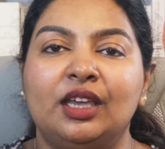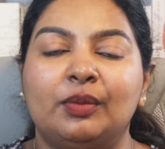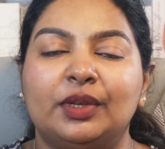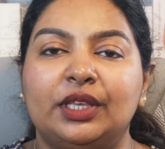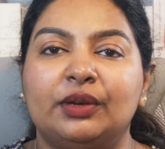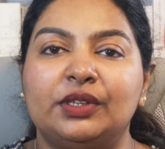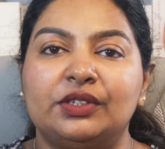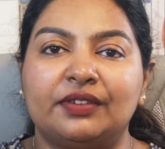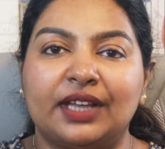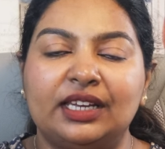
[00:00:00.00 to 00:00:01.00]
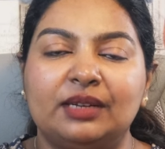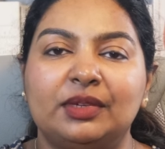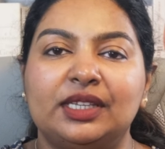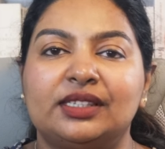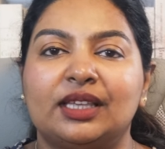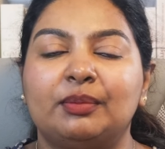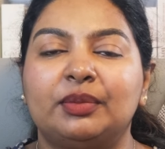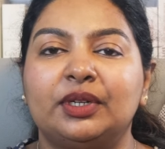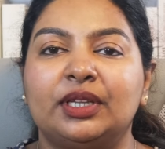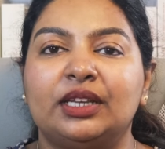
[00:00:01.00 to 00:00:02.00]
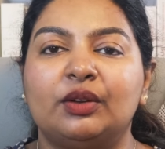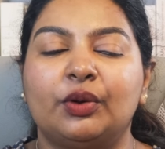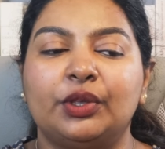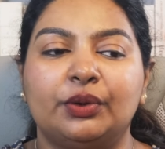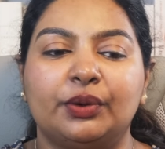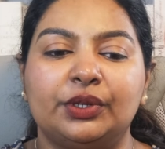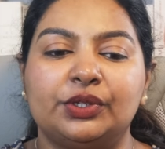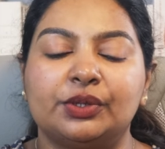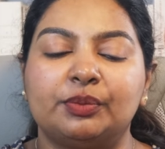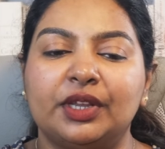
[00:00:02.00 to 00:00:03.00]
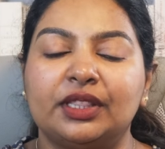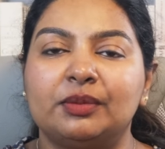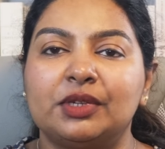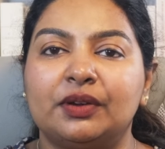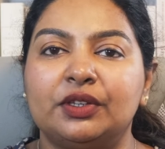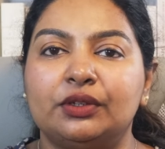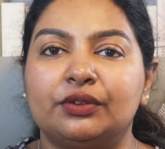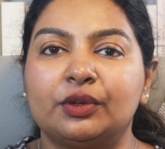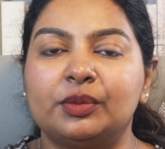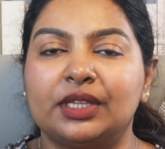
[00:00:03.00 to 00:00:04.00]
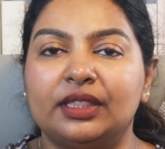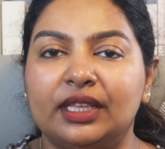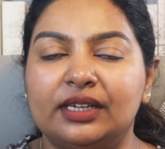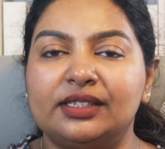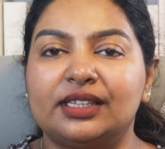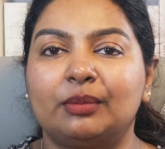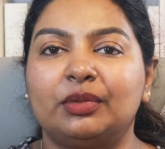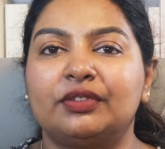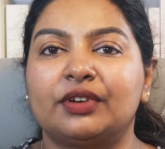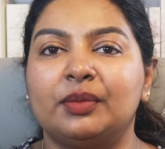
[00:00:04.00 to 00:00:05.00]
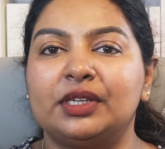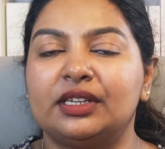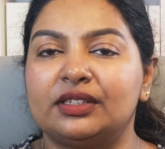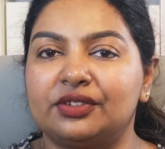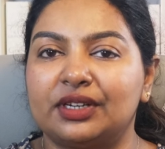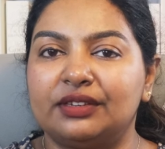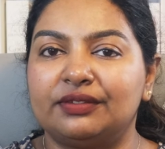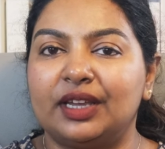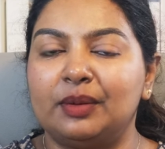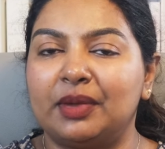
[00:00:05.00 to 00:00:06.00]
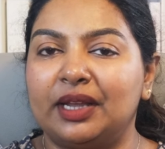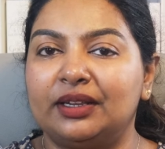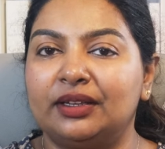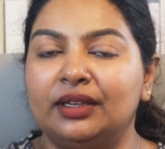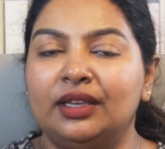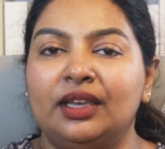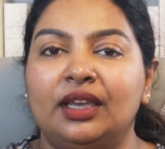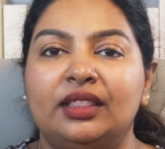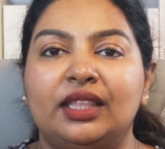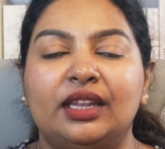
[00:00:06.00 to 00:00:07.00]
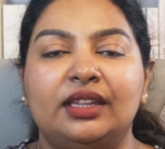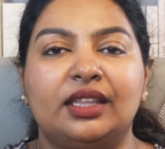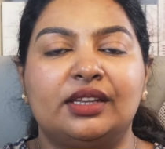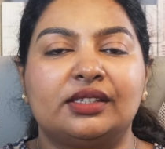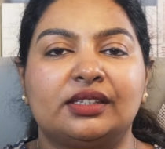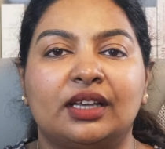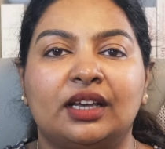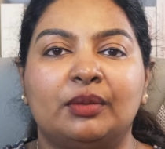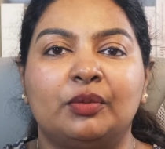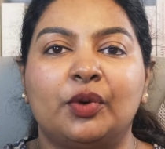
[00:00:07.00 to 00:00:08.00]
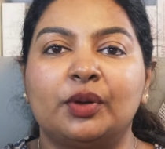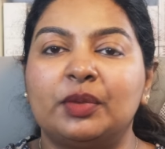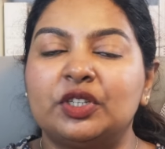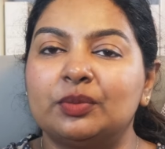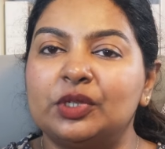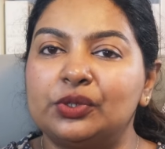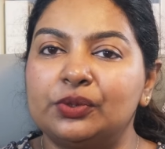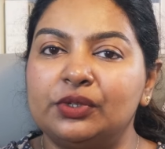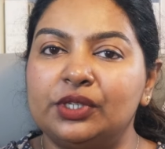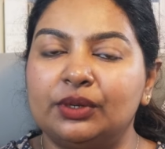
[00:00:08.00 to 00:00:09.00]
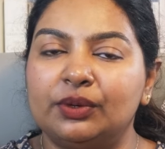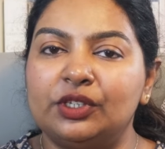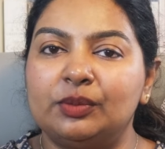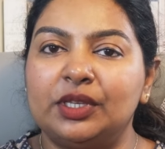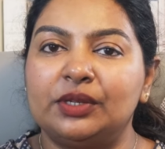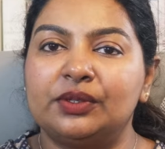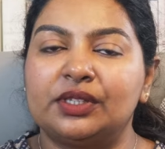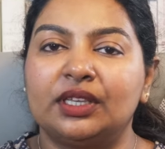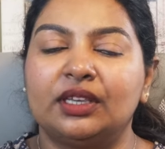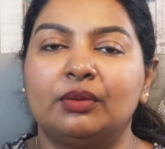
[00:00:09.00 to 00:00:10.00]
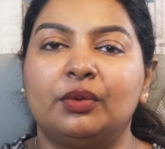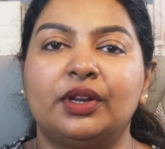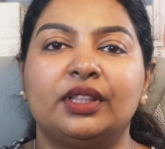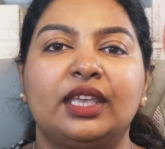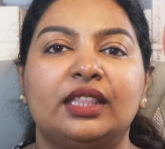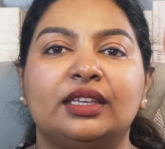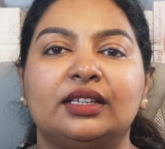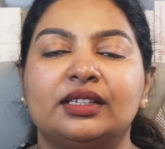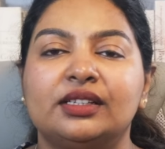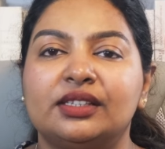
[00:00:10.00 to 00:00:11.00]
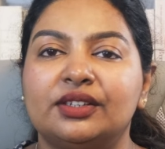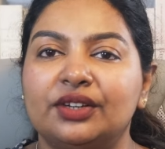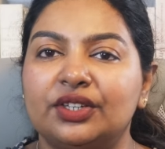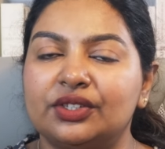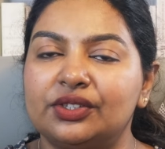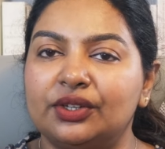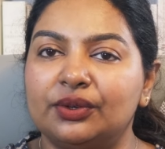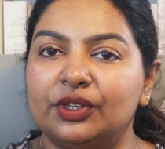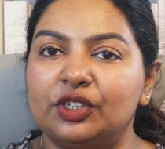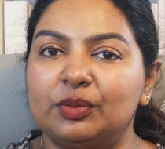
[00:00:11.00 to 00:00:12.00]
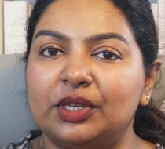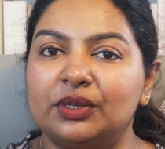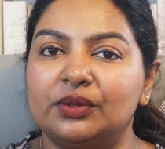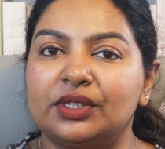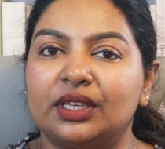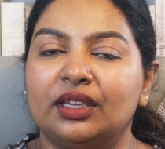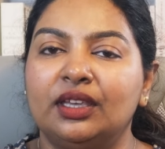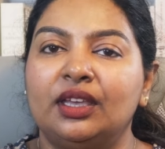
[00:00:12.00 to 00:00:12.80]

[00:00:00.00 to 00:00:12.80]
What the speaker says: whether you're going to randomly sample it or you're going to break them down into groups and then sample from it in a stratified manner. Then there's what measurement tools you're going to be using, what are the ethical considerations you're going to be using,